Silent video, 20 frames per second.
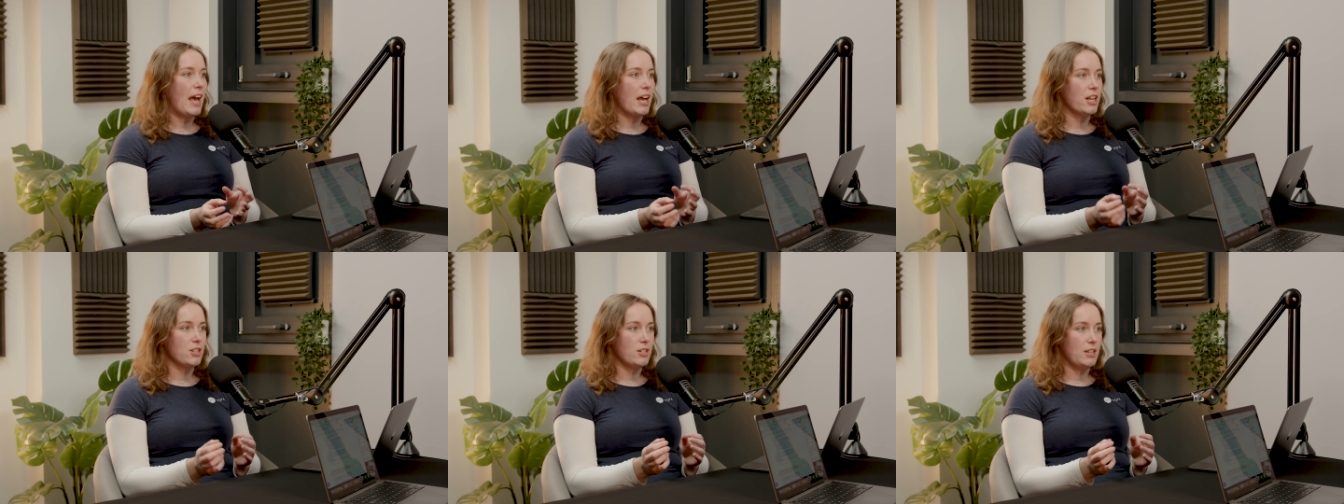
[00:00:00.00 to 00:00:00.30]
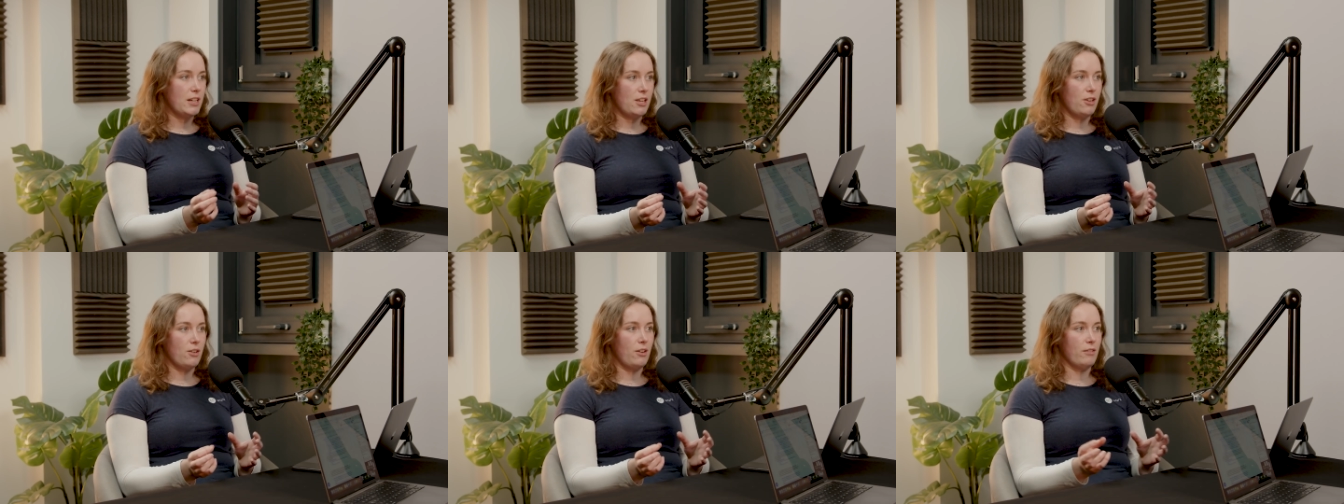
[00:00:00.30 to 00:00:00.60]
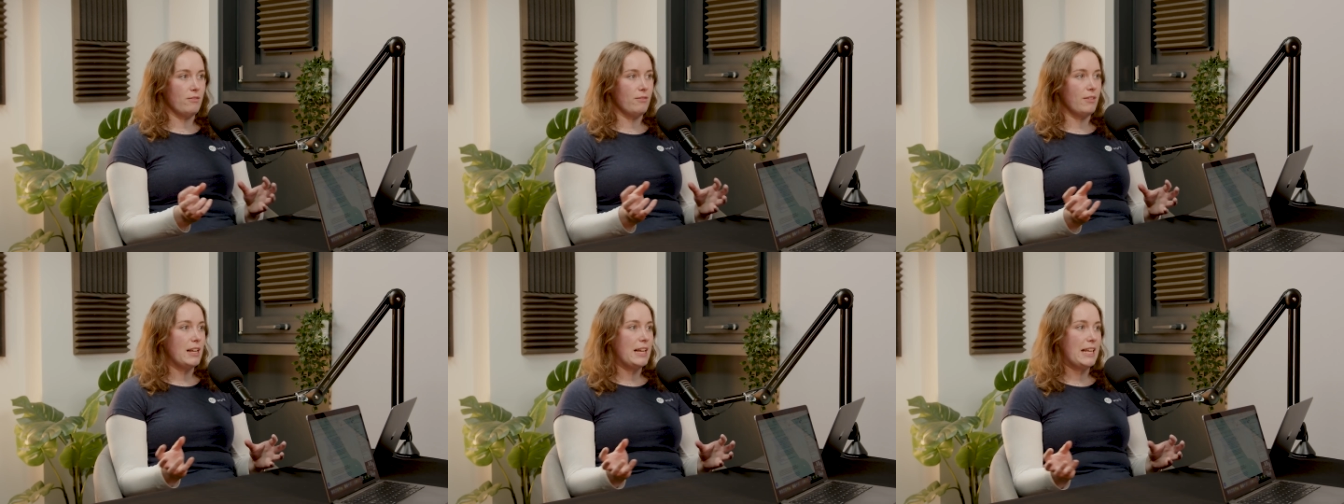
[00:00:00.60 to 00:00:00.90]
actually you
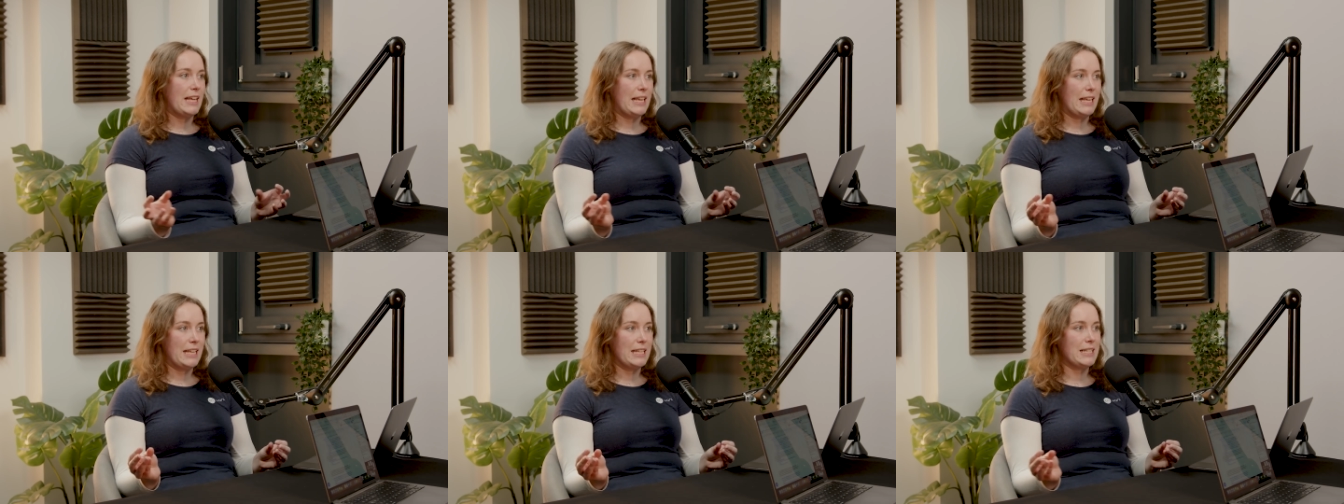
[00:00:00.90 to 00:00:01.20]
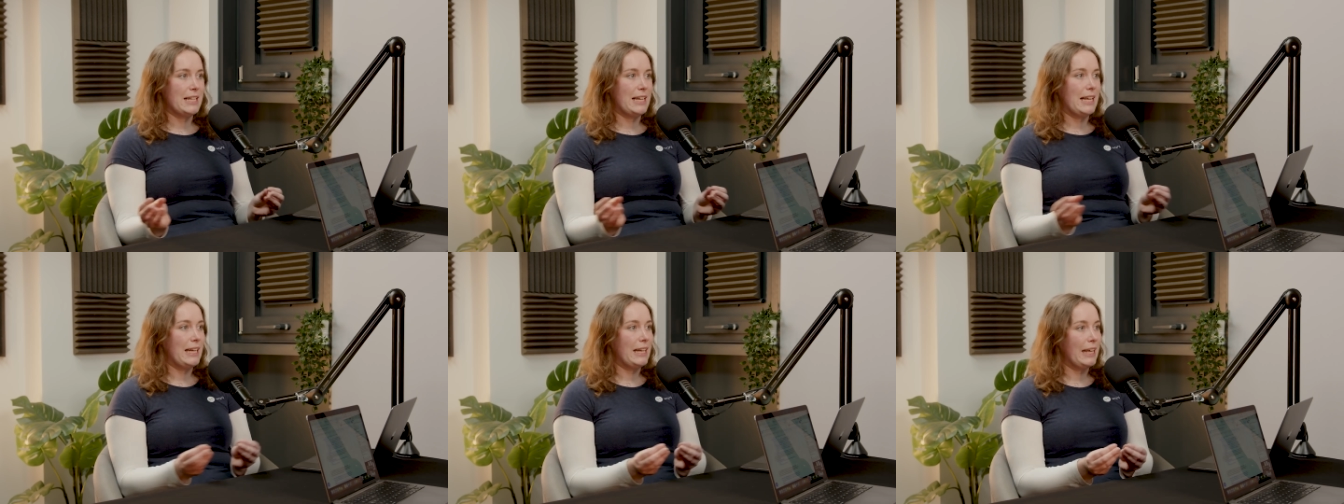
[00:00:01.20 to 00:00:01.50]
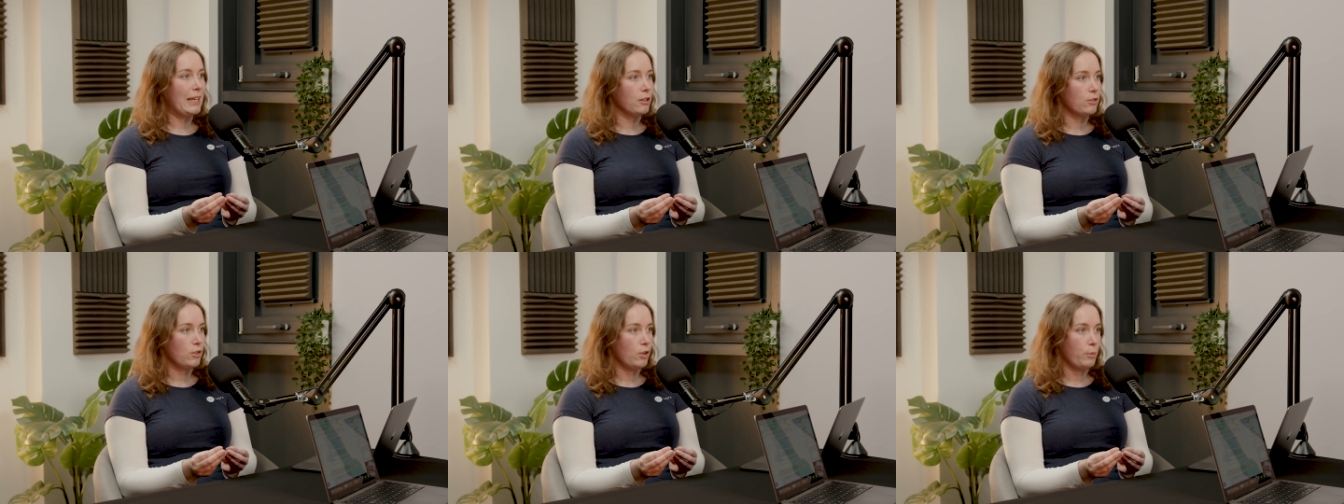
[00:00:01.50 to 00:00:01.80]
can really easily
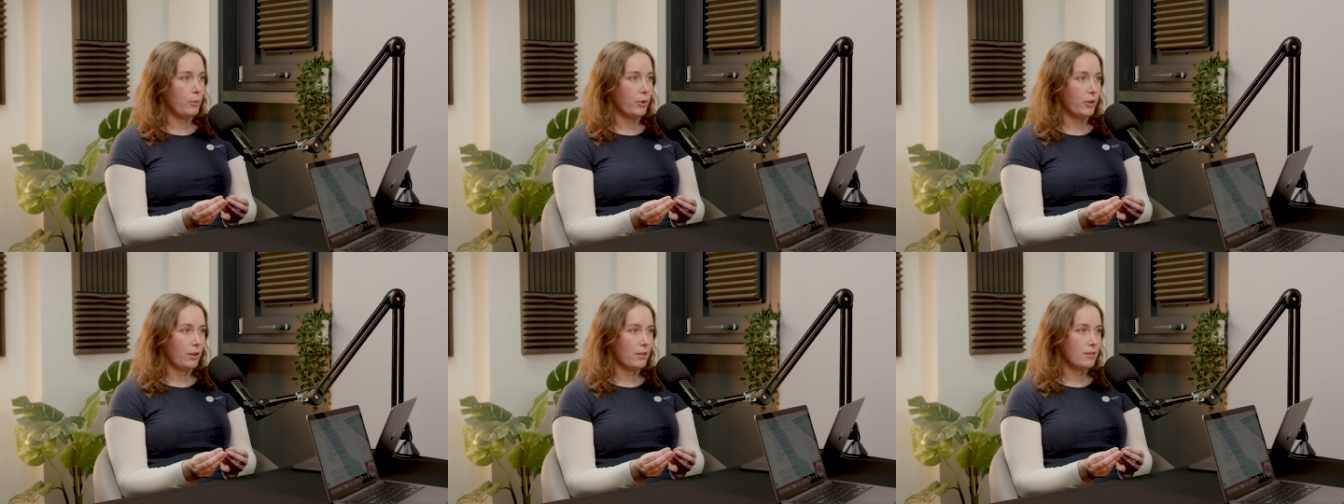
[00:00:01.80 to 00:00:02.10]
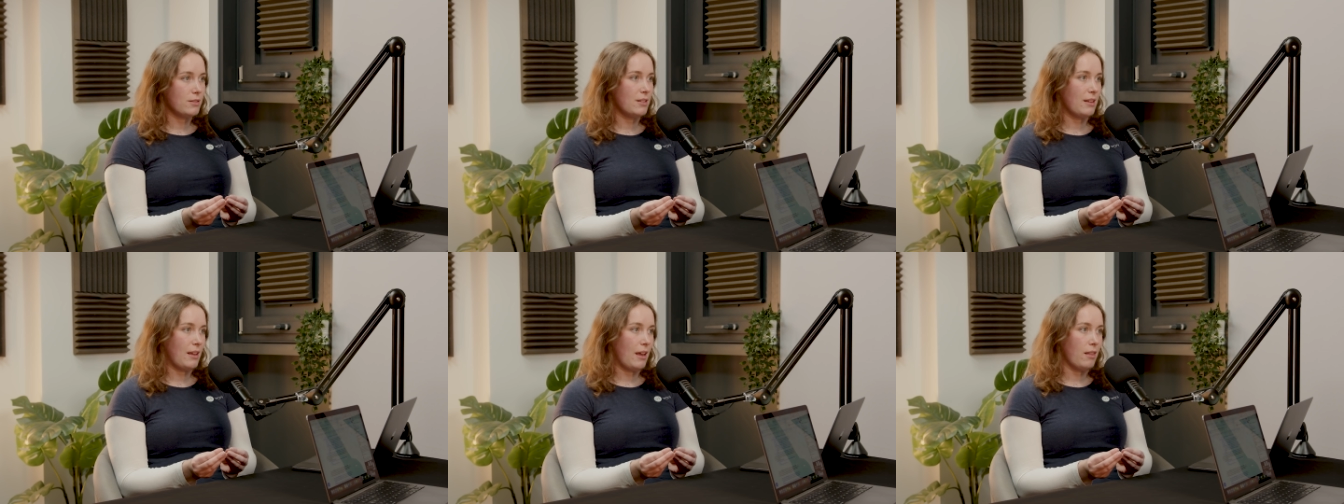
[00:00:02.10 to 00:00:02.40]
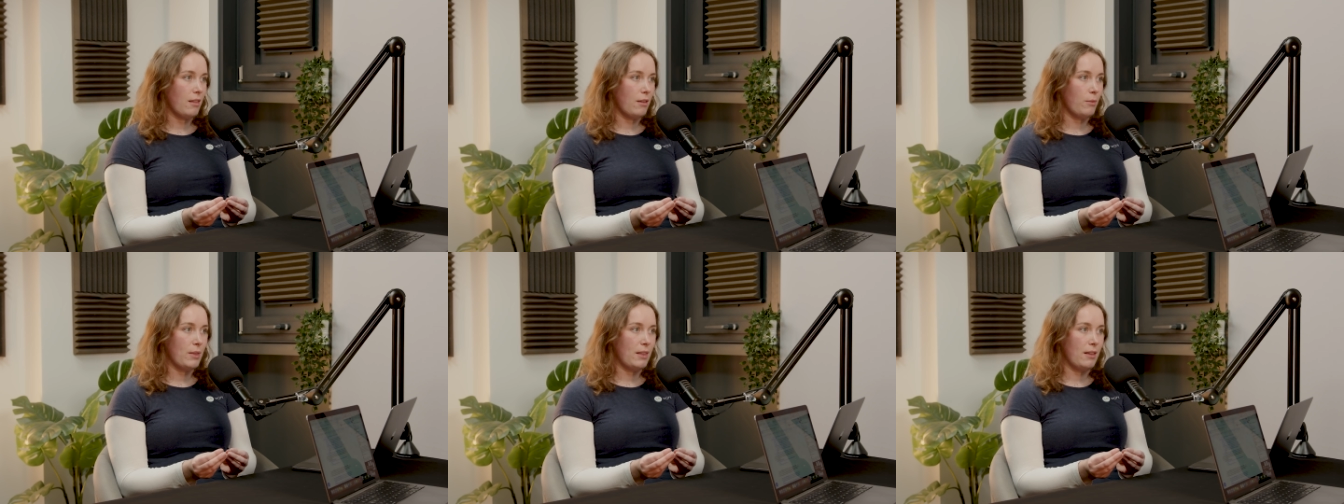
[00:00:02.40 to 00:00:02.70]
link two products
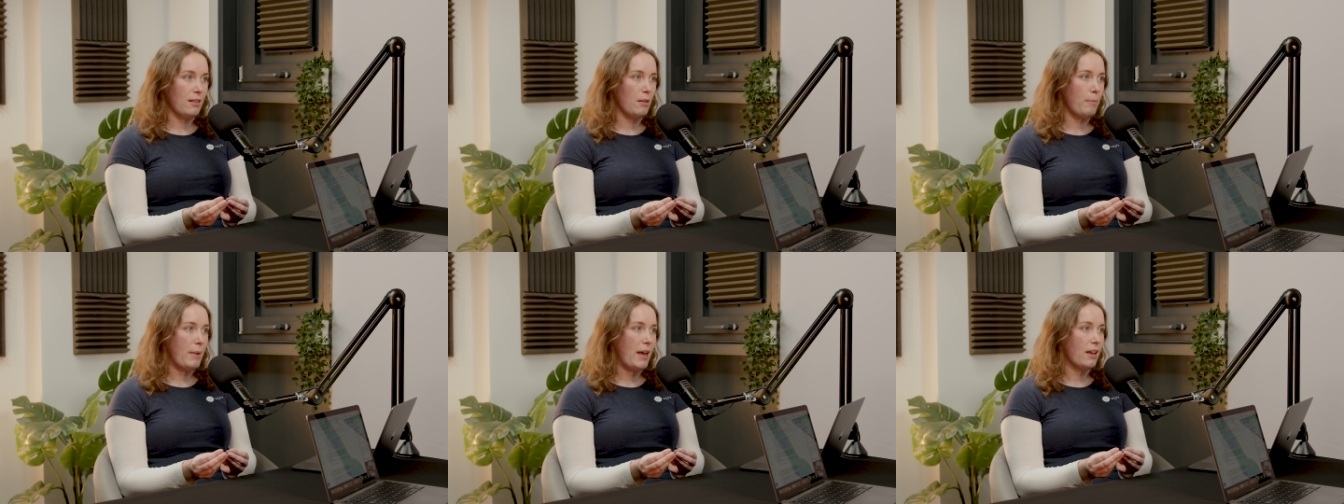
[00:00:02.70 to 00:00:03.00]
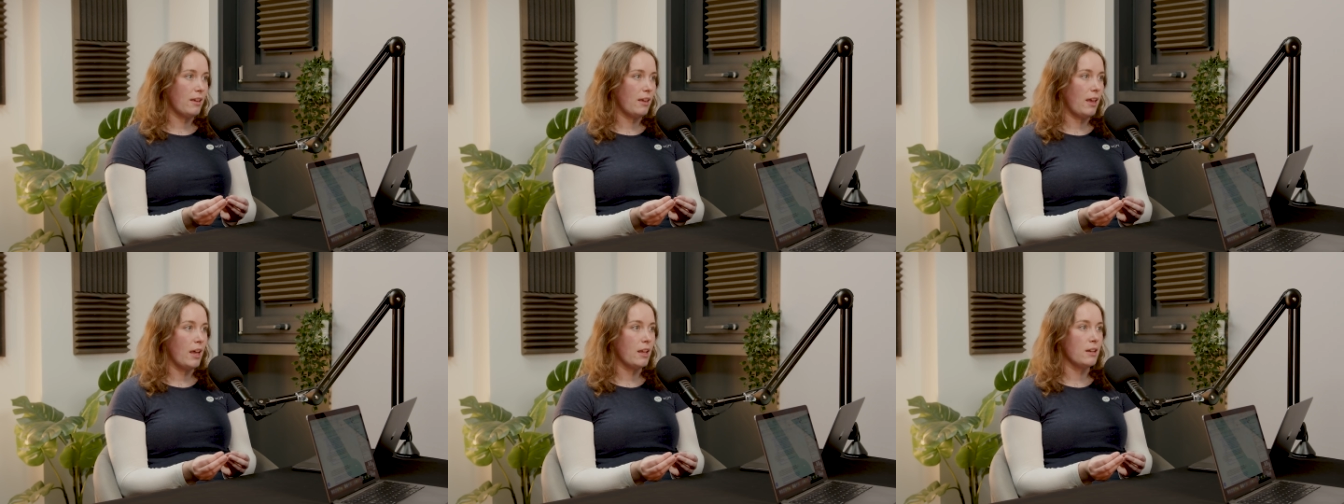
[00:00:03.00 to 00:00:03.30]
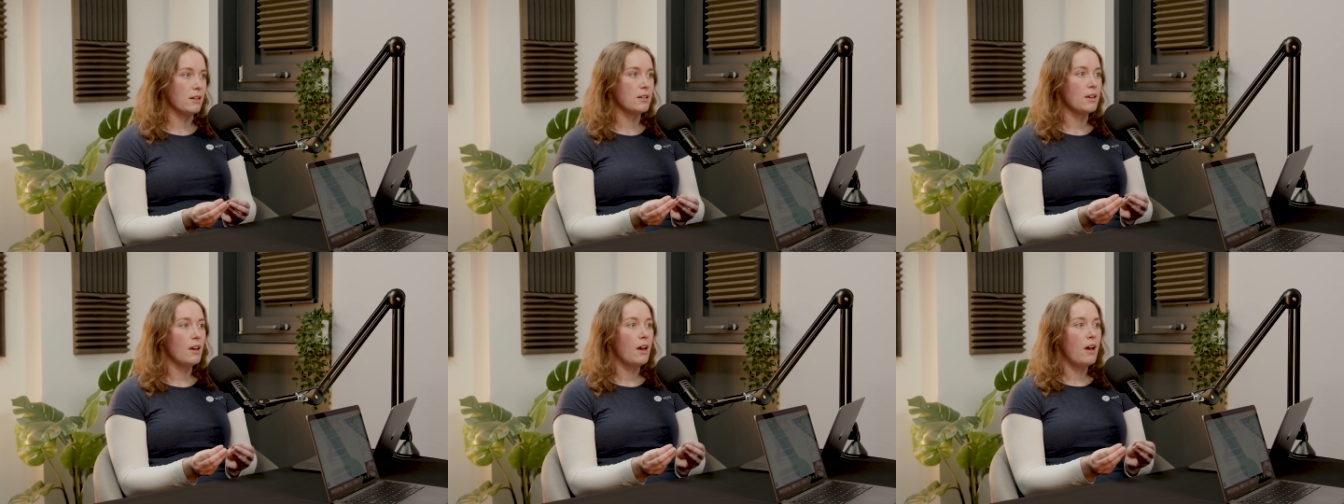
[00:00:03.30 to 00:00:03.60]
together within the back end